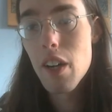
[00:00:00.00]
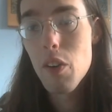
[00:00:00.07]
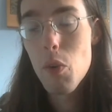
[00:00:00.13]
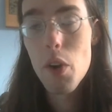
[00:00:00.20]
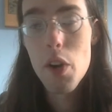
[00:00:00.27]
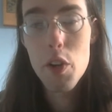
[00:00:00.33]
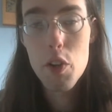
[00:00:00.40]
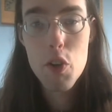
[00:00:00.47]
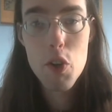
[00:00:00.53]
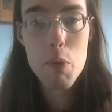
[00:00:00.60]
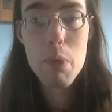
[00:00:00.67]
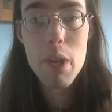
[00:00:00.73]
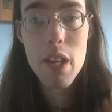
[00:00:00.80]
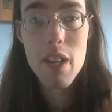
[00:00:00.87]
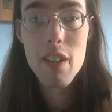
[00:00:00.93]
Or it
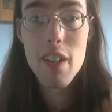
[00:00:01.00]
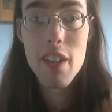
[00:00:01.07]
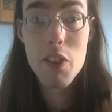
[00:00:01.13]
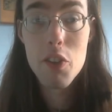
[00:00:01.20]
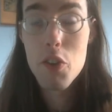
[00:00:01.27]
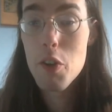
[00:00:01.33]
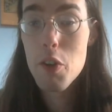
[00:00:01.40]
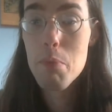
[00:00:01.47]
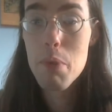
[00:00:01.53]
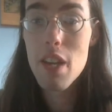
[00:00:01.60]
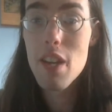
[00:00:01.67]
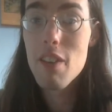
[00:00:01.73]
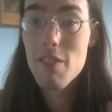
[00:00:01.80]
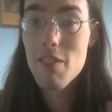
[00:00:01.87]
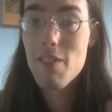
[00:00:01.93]
could
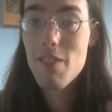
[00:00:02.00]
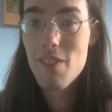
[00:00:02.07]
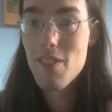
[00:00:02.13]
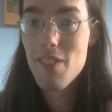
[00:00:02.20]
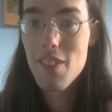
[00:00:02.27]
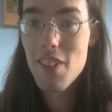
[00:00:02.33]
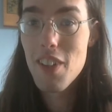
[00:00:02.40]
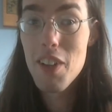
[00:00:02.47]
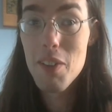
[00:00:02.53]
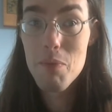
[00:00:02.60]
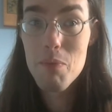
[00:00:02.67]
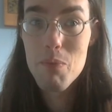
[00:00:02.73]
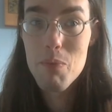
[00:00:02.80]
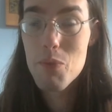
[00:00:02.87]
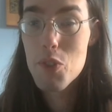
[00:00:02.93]
be
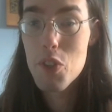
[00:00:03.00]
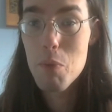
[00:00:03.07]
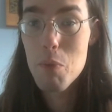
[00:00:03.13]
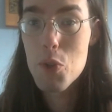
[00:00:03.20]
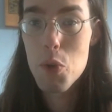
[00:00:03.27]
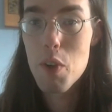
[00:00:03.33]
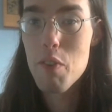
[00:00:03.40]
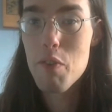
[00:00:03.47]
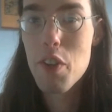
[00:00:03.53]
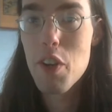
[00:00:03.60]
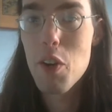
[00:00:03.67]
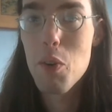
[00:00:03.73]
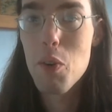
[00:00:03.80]
some sort of,